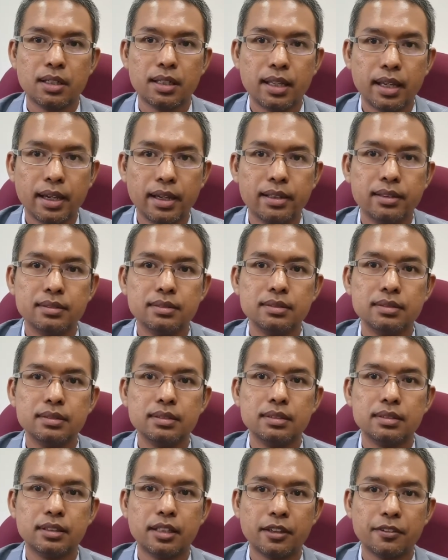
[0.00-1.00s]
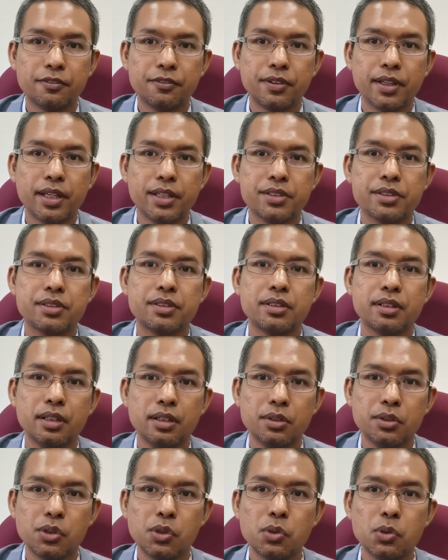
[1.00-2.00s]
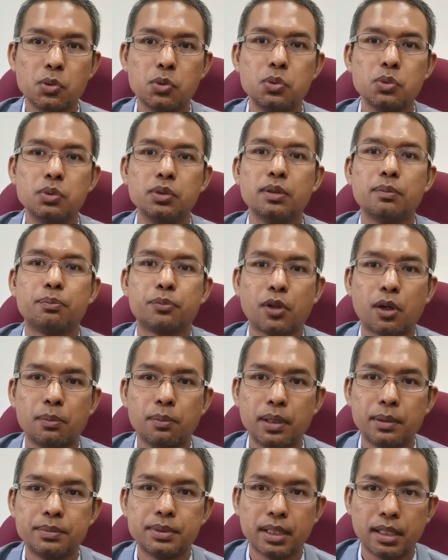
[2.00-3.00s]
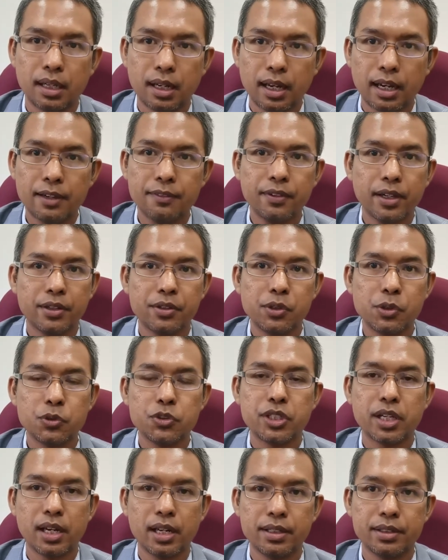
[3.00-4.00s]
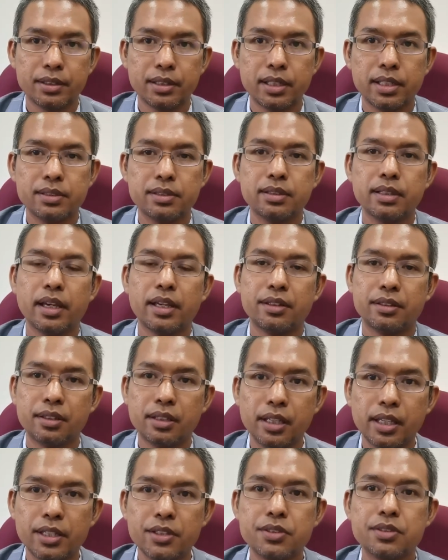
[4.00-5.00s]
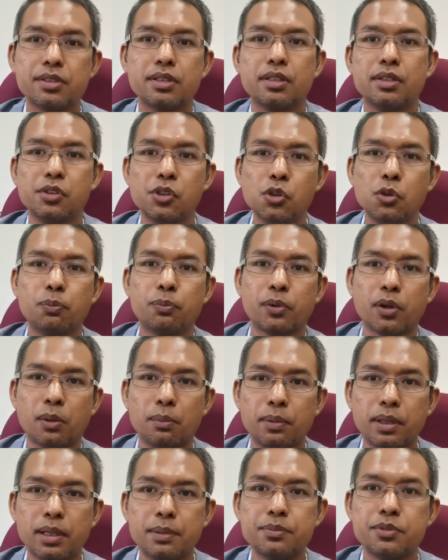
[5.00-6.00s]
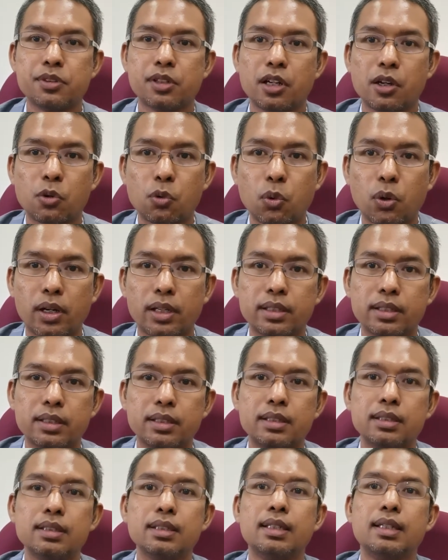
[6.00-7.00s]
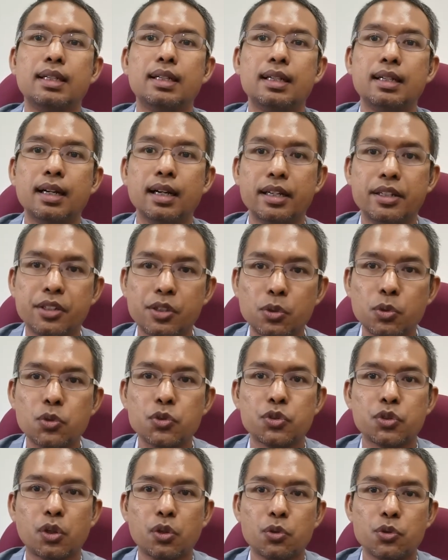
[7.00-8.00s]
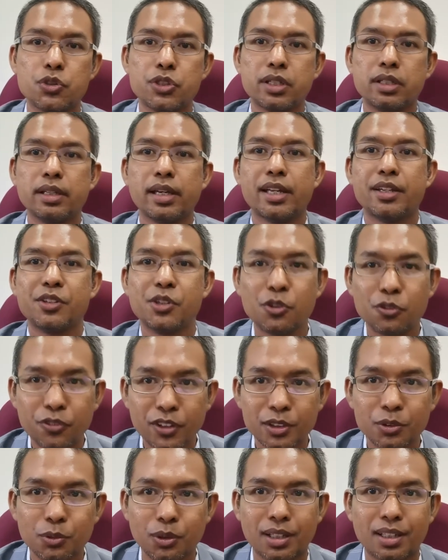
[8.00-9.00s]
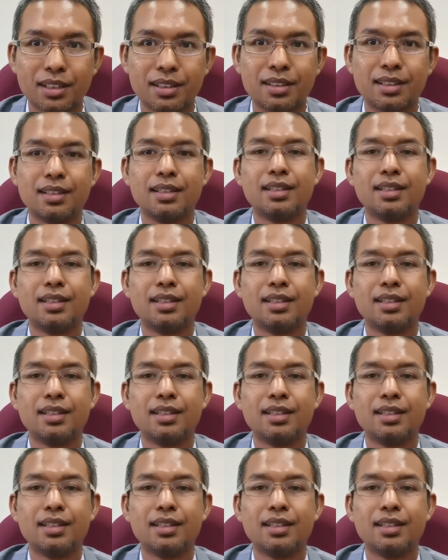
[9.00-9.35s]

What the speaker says: then they face new problems in life and new challenges, and these new problems require a new solution and new fatwa.